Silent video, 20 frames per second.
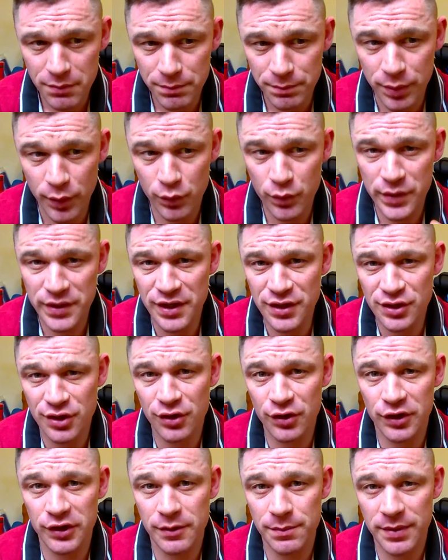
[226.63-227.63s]
But we need to
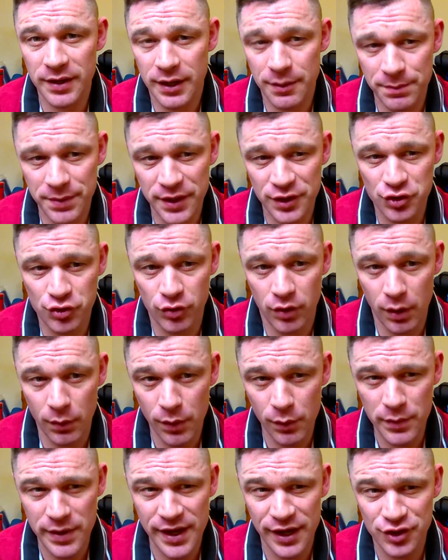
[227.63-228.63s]
look at the bigger picture, and
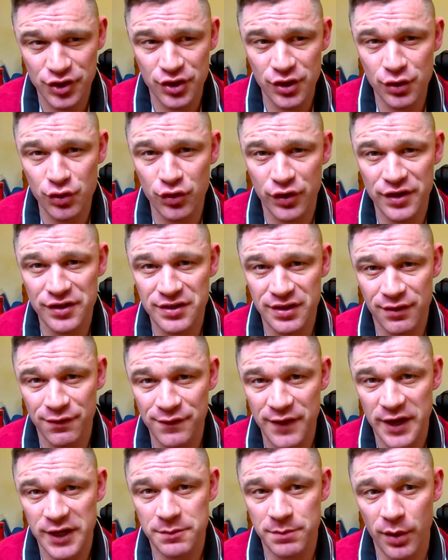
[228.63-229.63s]
when we actually look into the
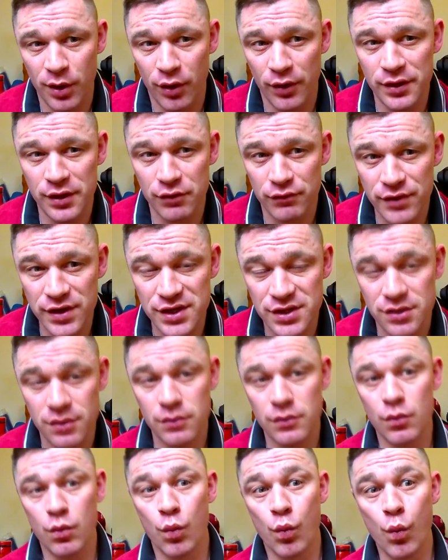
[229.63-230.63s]
facts behind the
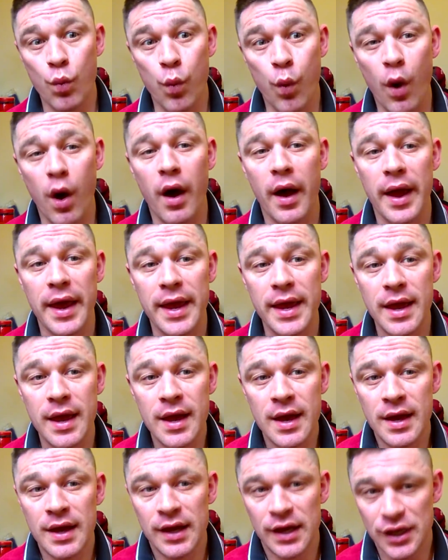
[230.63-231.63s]
reason why
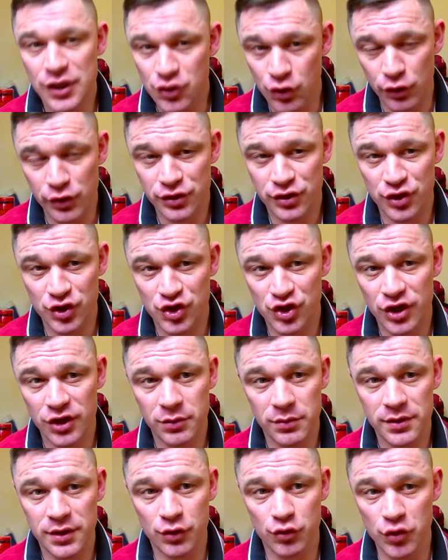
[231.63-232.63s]
he's gone into the studio
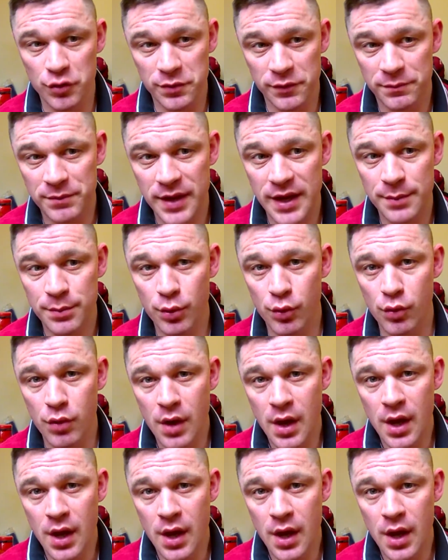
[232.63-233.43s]
with a group of people